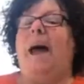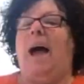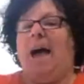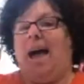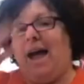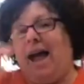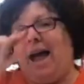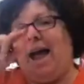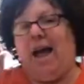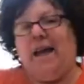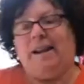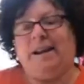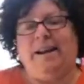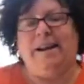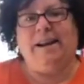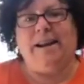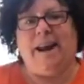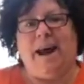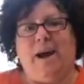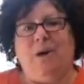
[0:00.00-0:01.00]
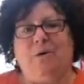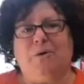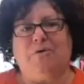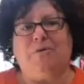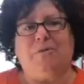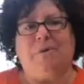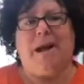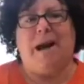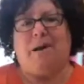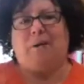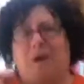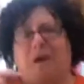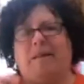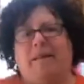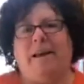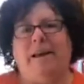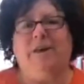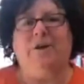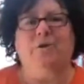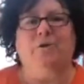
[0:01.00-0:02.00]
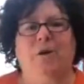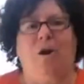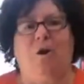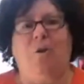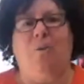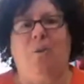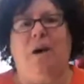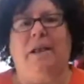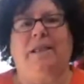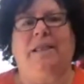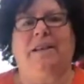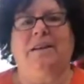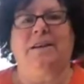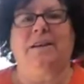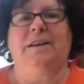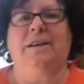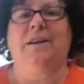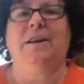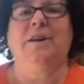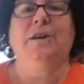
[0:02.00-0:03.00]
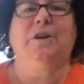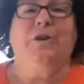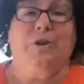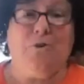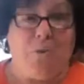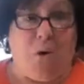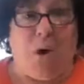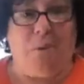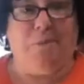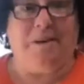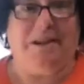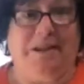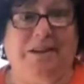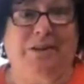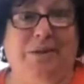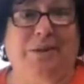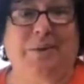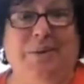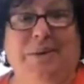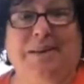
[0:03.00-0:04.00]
Yeah, and in an hour from now, I'll let you know what the UAlbany